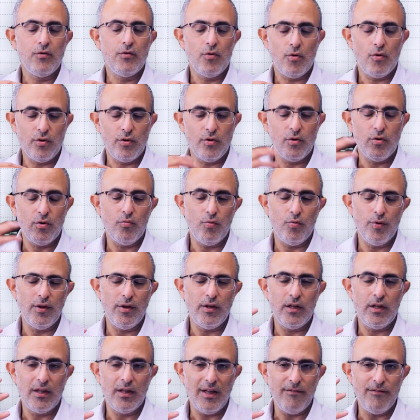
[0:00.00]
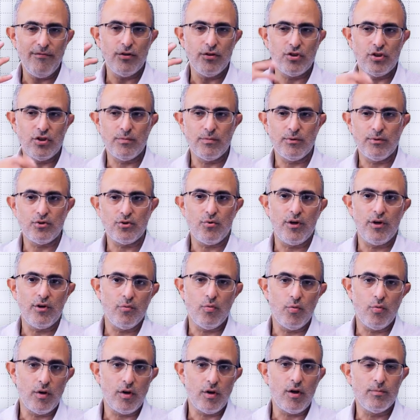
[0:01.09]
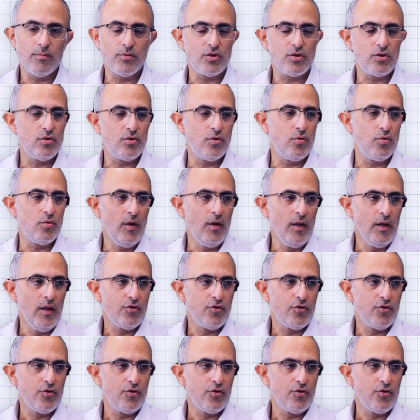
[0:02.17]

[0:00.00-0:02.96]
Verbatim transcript: or your really leverage is much greater when it comes to